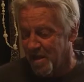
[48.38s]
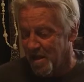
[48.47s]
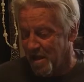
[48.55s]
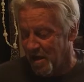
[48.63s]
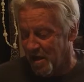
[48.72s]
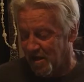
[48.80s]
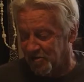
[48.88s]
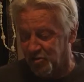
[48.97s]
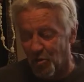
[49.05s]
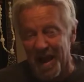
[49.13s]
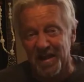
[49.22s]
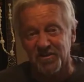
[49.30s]
Uh, so
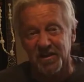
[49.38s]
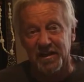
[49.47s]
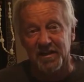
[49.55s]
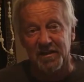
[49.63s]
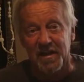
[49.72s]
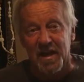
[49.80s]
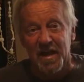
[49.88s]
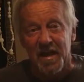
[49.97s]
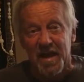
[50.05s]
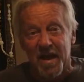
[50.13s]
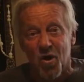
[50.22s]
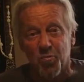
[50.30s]
Ashley,
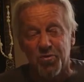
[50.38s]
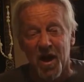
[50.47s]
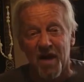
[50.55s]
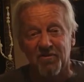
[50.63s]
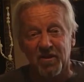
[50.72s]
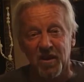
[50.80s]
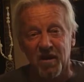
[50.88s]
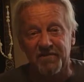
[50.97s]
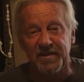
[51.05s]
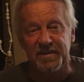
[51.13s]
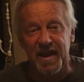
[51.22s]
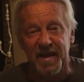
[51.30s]
hope you have a
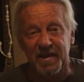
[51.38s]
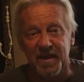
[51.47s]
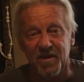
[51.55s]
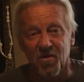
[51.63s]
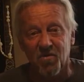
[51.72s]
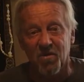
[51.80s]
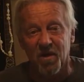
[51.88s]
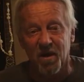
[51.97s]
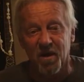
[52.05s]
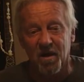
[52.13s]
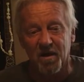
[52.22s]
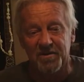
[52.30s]
lovely day, kiddo,
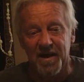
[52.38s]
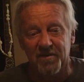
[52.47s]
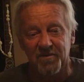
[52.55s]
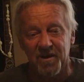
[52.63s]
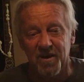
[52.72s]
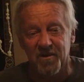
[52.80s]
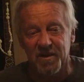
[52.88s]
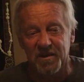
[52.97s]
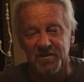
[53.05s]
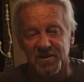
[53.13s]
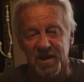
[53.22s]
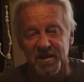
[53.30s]
uh, down there in San